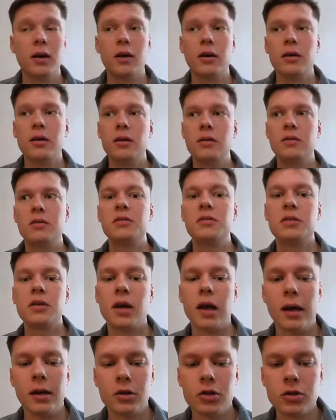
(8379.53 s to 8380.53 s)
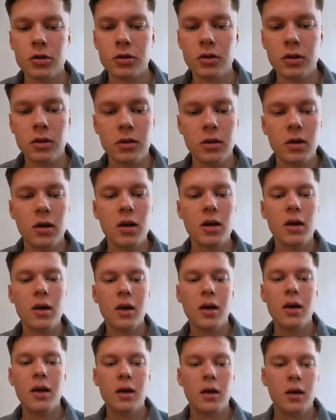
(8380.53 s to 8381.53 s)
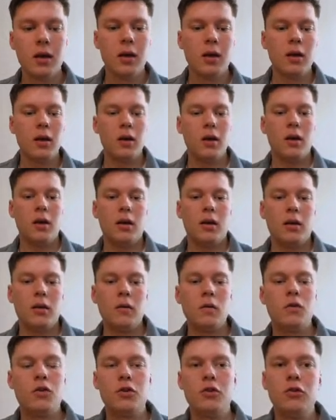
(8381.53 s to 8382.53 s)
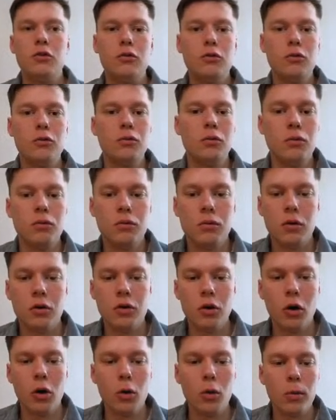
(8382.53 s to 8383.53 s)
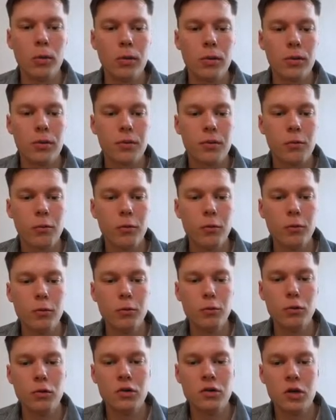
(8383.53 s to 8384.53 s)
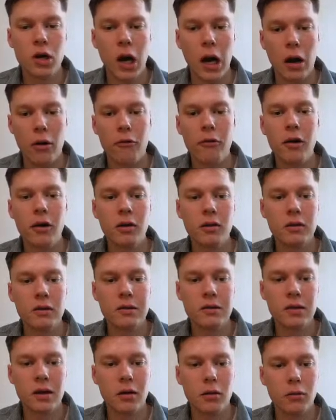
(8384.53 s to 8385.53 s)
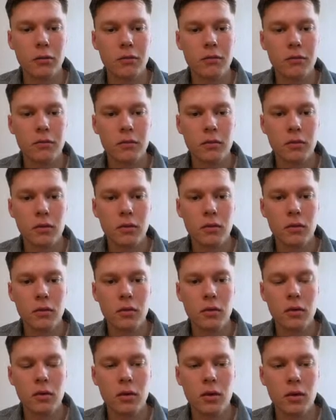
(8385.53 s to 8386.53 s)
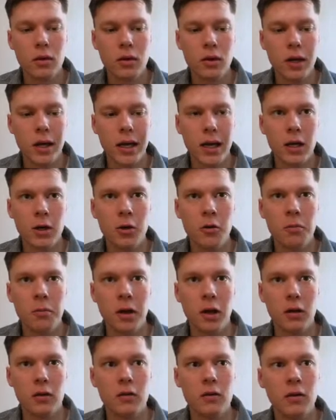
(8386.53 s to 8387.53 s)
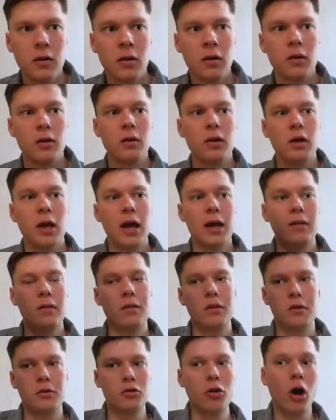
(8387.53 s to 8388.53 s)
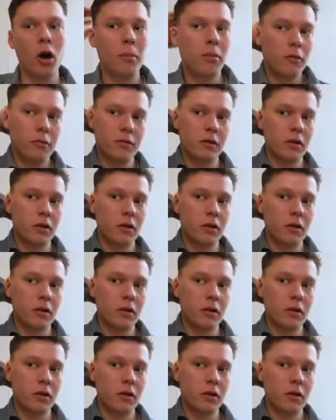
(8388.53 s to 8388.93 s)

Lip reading: Is actually to go through Tauri itself and basically at the top of the